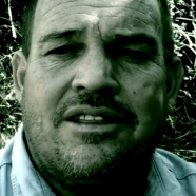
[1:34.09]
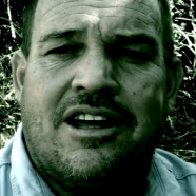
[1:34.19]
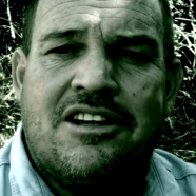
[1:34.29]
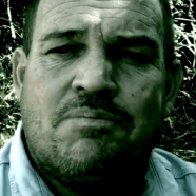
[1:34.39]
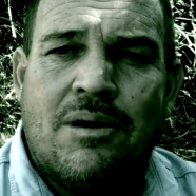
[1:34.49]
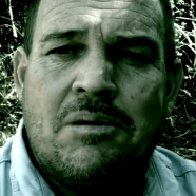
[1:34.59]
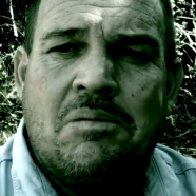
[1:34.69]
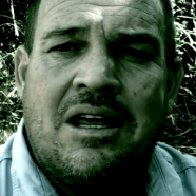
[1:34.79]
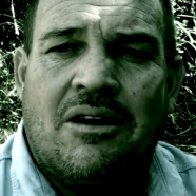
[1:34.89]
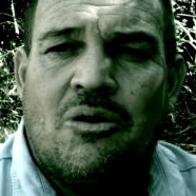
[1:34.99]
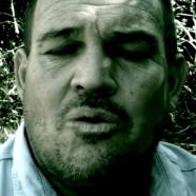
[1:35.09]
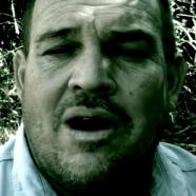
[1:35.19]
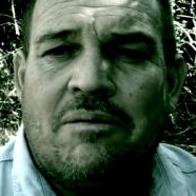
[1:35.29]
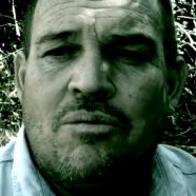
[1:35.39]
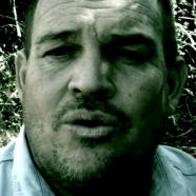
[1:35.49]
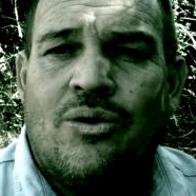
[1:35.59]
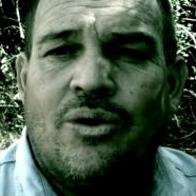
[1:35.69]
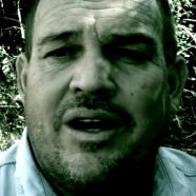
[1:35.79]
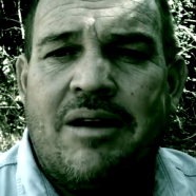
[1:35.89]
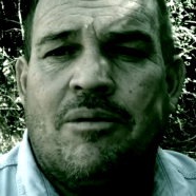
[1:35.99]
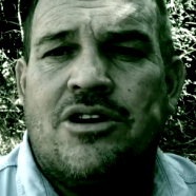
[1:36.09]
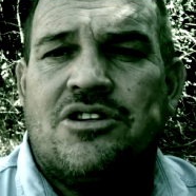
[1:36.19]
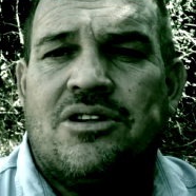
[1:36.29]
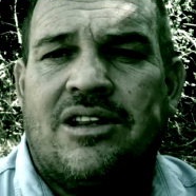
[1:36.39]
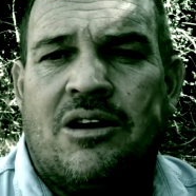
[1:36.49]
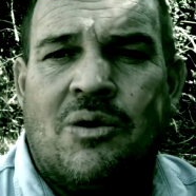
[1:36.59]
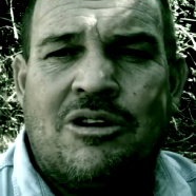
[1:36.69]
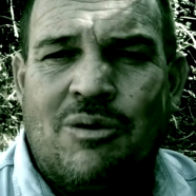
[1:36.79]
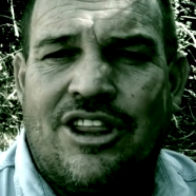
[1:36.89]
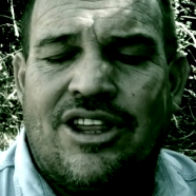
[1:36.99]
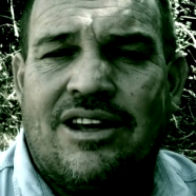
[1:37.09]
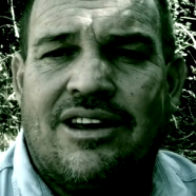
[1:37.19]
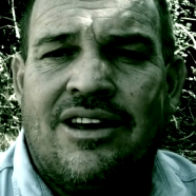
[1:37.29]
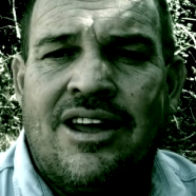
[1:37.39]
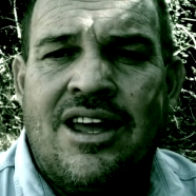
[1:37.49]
that is probably quite more emotional than what we think.